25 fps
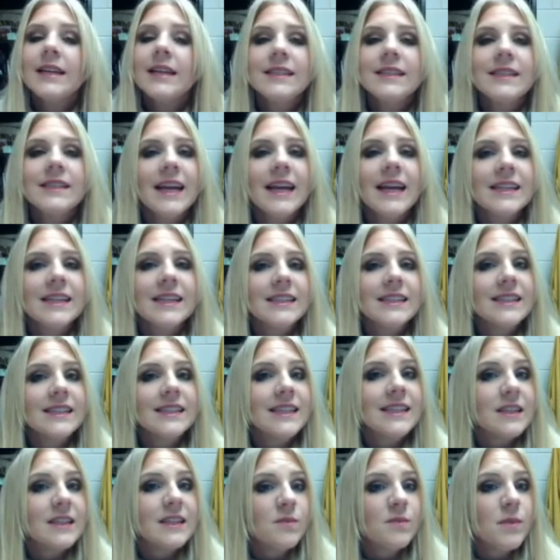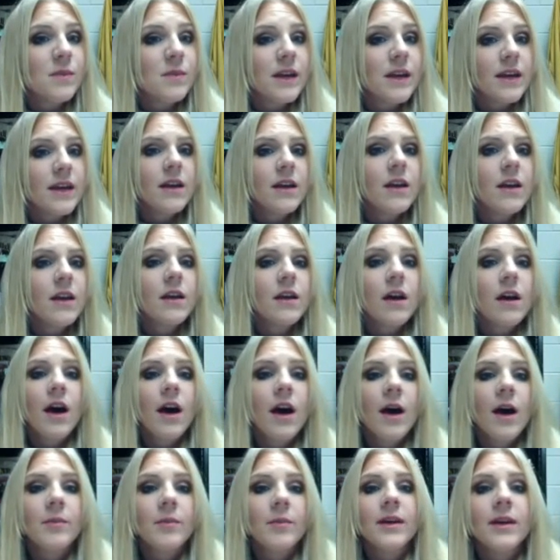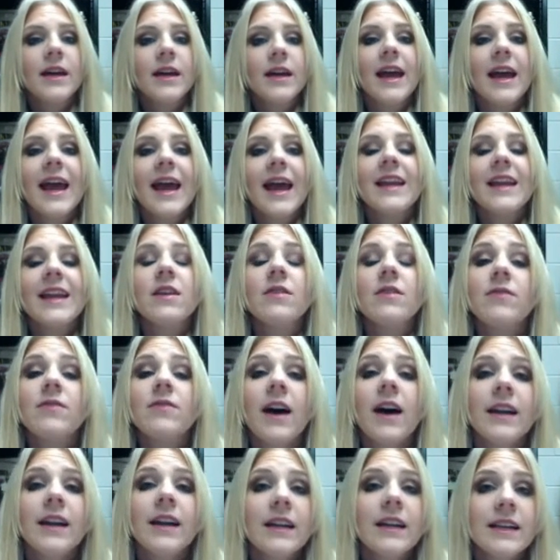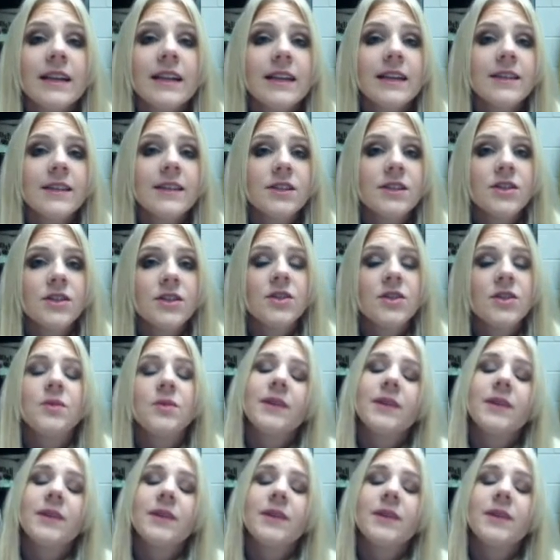Texas is big, comma, and Nevada is too.